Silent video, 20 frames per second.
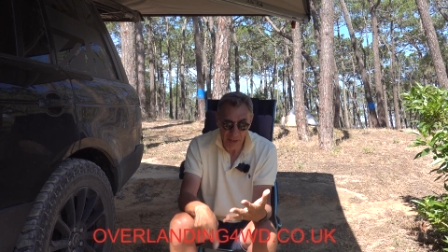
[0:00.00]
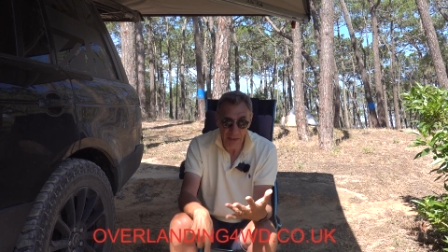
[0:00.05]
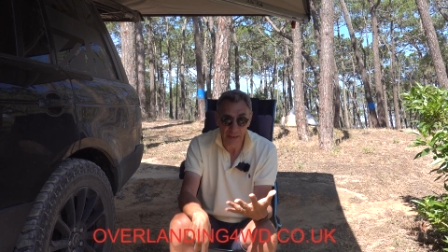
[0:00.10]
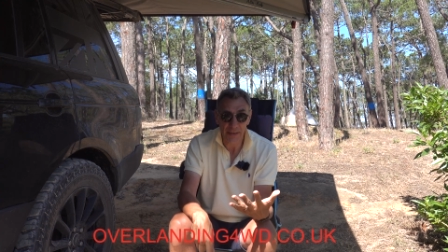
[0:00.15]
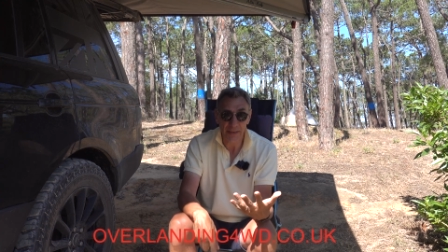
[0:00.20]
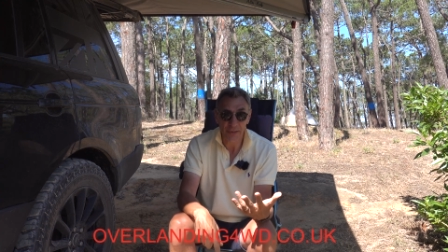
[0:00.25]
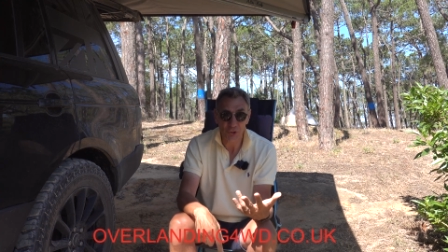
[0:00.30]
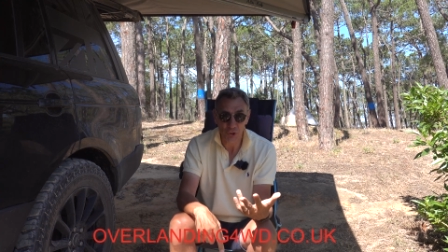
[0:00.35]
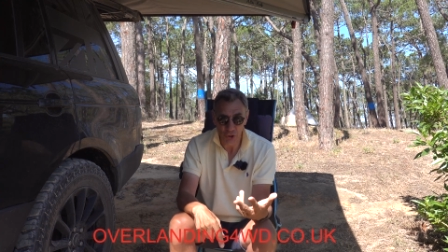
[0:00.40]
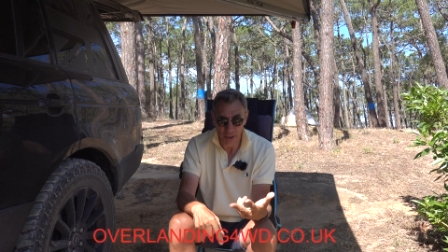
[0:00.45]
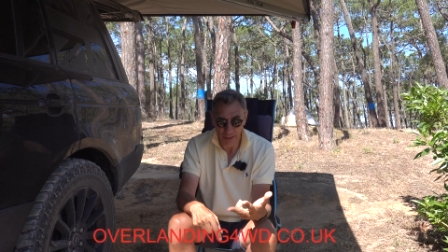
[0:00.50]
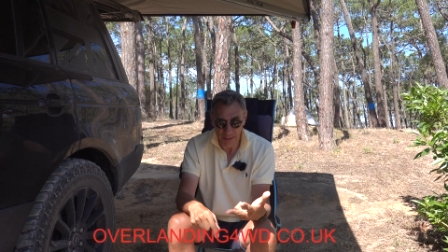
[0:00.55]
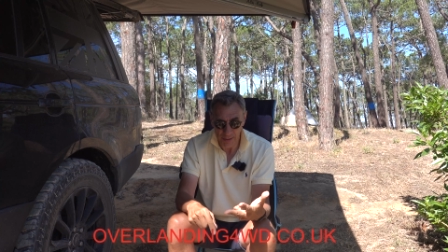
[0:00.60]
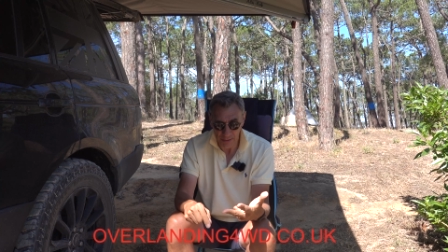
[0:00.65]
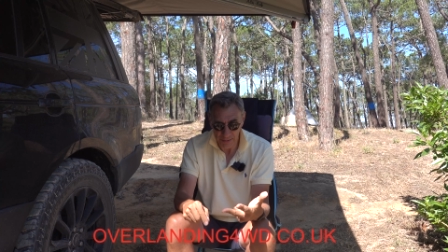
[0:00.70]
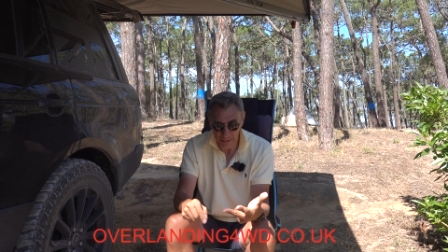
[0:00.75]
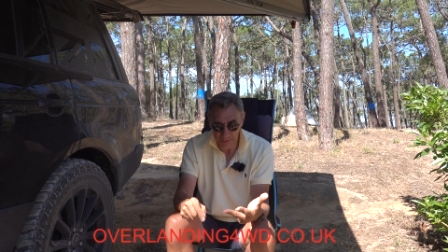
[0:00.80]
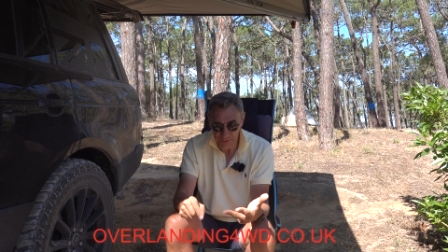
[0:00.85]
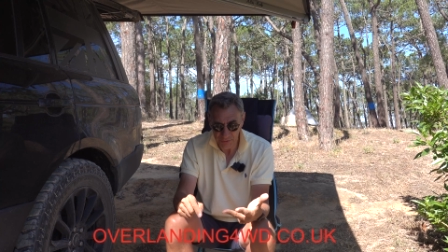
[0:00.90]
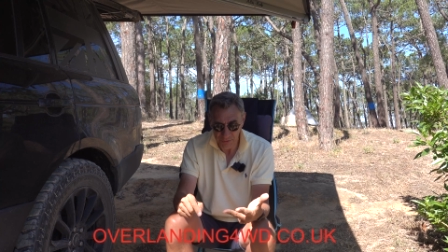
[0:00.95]
gear
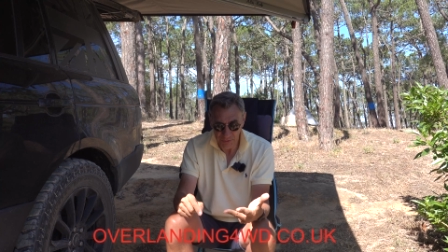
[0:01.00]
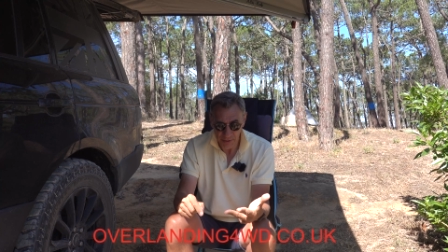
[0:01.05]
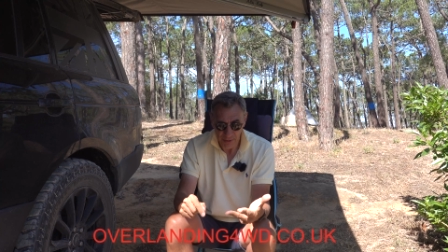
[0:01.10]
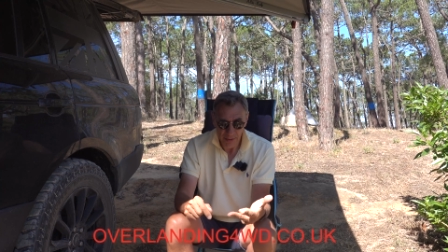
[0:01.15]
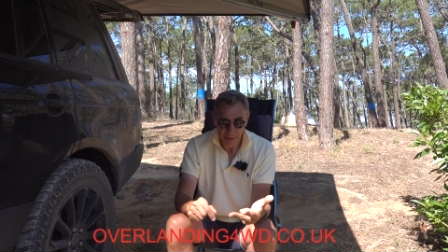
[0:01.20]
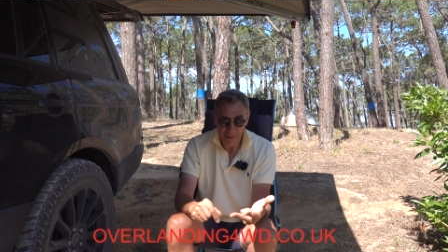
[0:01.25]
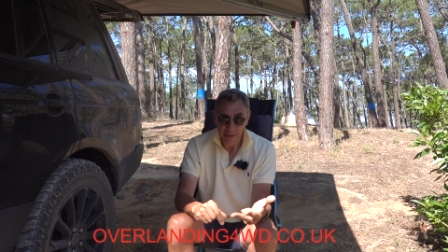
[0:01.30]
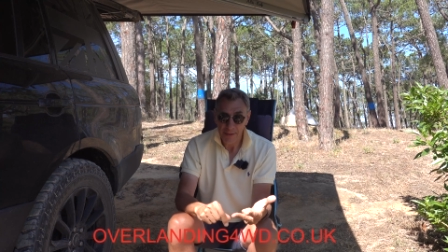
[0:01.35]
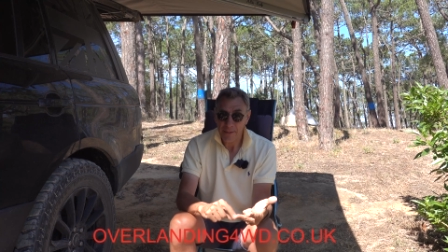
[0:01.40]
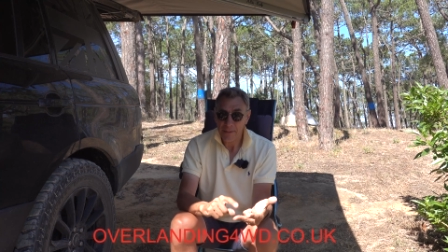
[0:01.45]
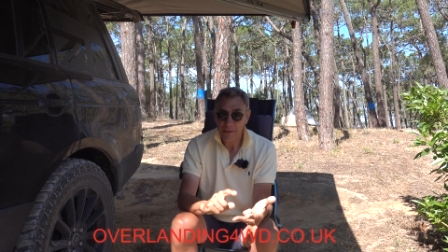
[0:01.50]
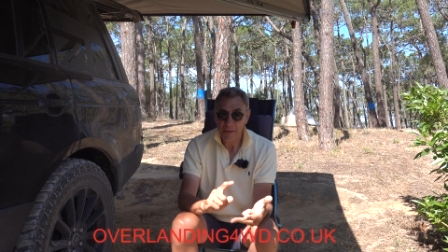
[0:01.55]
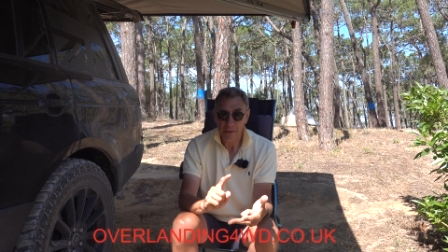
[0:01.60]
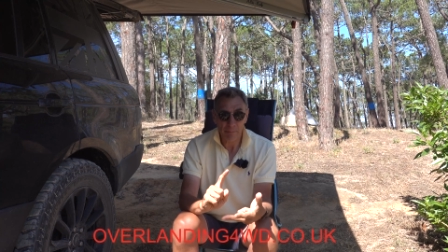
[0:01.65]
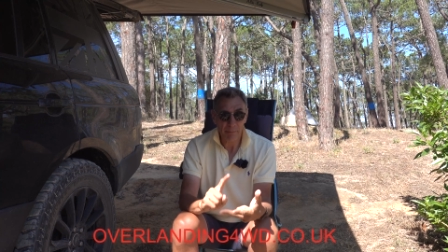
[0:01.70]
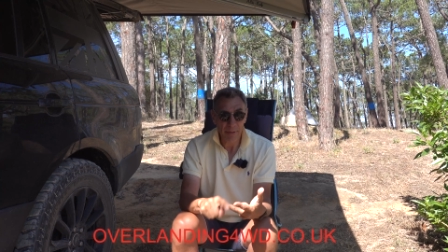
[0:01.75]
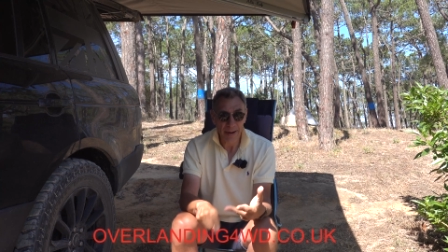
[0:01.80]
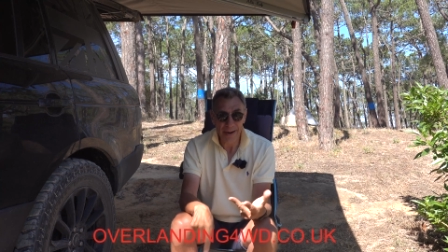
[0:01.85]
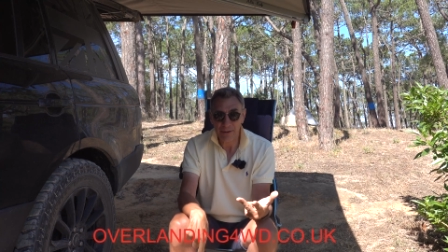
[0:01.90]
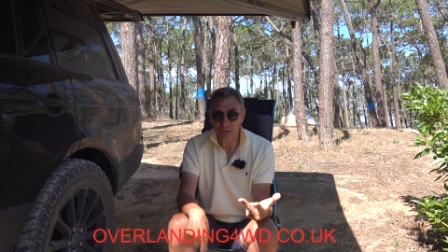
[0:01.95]
checklists,
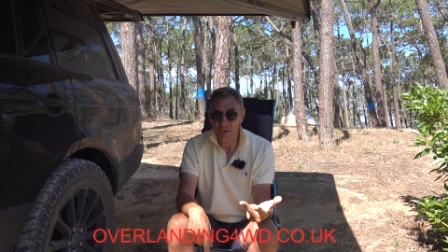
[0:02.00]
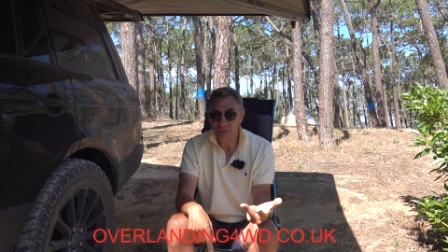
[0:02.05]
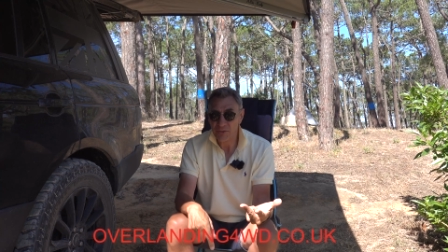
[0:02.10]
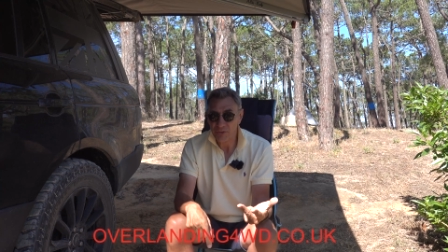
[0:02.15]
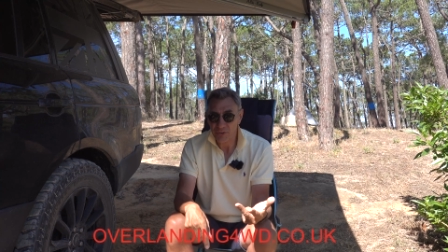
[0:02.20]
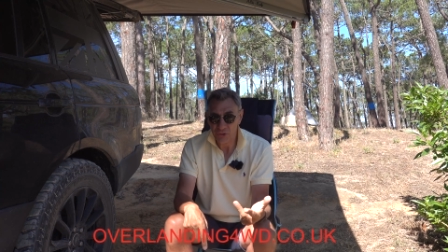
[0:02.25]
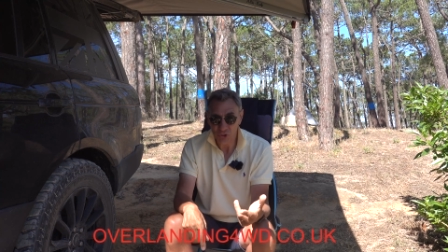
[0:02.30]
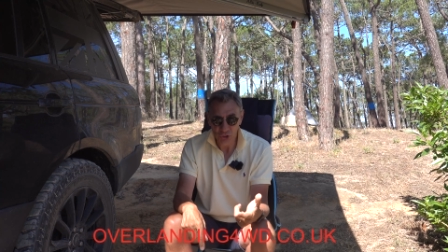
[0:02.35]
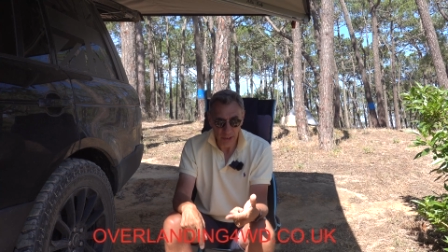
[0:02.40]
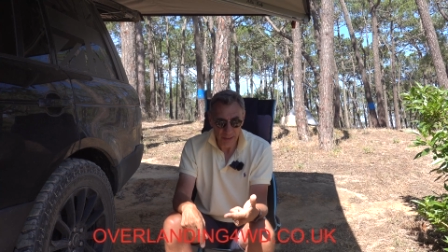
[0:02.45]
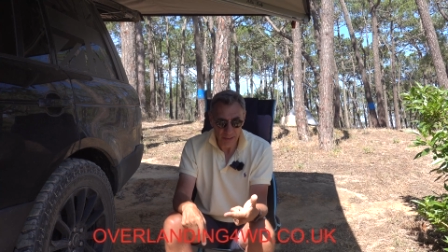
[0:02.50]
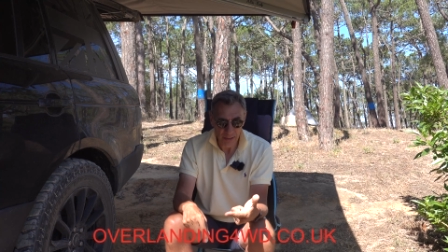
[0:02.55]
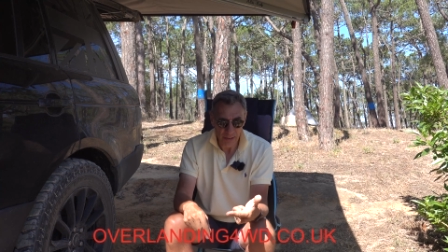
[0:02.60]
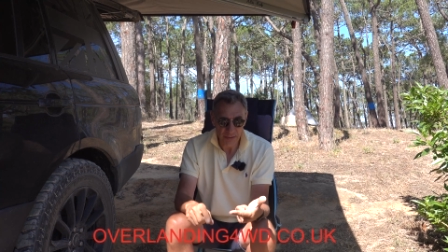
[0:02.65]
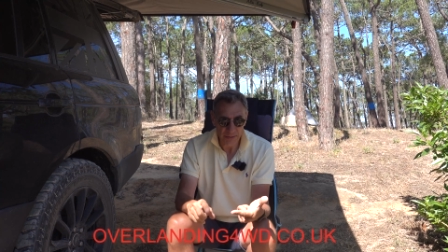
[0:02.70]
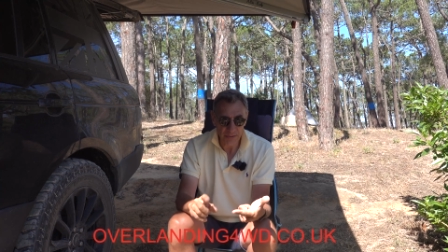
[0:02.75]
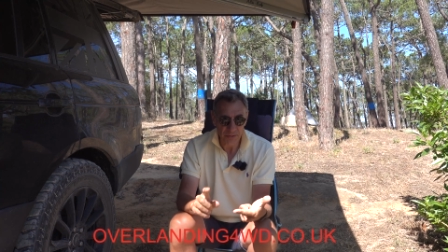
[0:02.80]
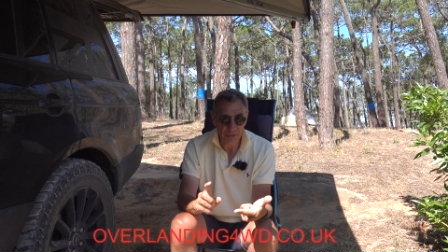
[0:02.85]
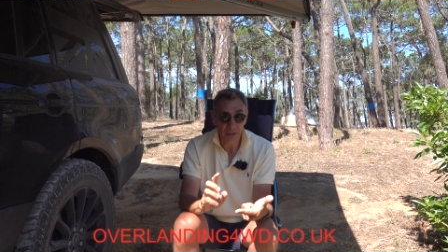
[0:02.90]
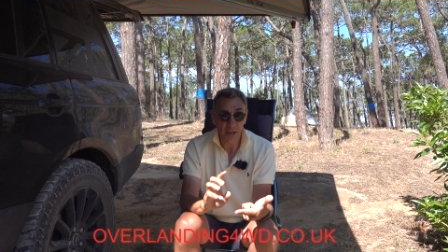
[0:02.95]
comparison
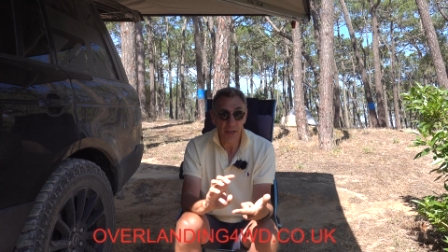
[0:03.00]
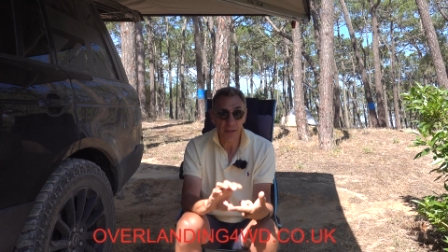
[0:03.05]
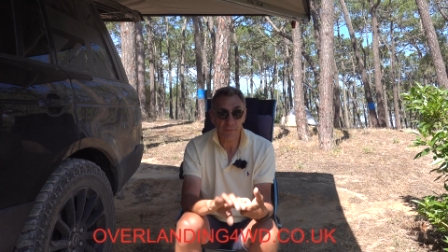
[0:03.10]
checklists.